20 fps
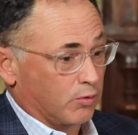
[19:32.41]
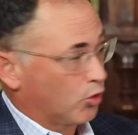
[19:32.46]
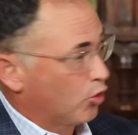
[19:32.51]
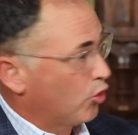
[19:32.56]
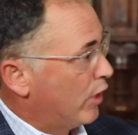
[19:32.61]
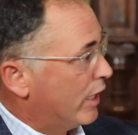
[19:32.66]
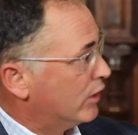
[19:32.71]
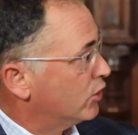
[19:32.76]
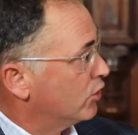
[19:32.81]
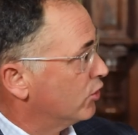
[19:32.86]

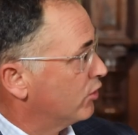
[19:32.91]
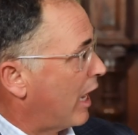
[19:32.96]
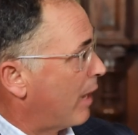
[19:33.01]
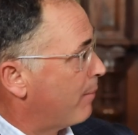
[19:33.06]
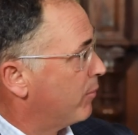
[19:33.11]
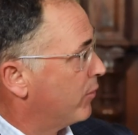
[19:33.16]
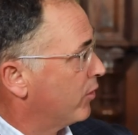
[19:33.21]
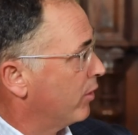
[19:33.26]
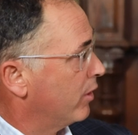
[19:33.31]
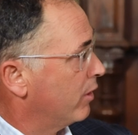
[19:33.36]
voracious
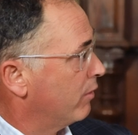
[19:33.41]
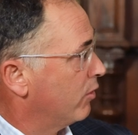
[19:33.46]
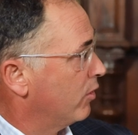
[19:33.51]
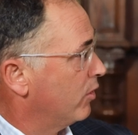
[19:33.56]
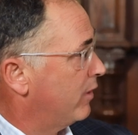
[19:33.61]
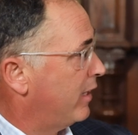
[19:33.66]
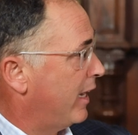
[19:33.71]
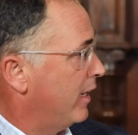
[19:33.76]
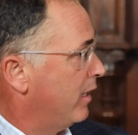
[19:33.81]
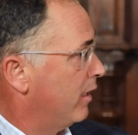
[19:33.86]
appetite for
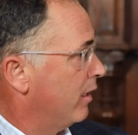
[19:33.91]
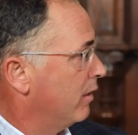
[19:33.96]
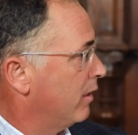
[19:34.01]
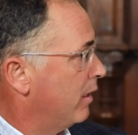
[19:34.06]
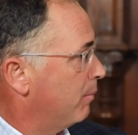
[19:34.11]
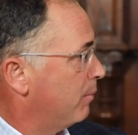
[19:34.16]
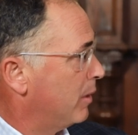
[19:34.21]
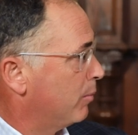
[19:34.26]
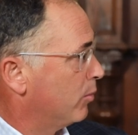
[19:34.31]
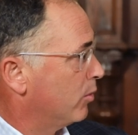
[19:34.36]
data,
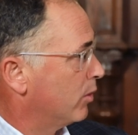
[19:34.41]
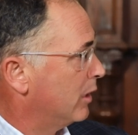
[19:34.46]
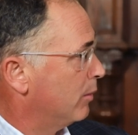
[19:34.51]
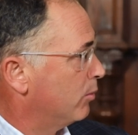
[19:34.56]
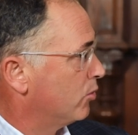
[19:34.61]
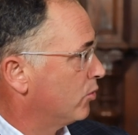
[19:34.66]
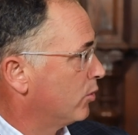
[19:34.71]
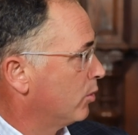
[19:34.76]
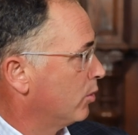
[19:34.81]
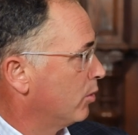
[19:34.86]
and people
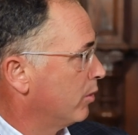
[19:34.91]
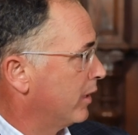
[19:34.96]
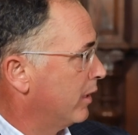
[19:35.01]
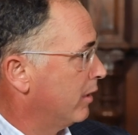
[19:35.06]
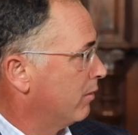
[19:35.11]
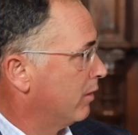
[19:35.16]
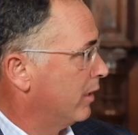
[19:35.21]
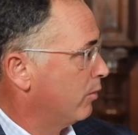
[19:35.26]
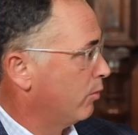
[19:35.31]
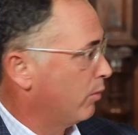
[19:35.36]
keep storing
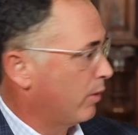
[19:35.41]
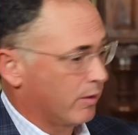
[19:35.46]
it, right?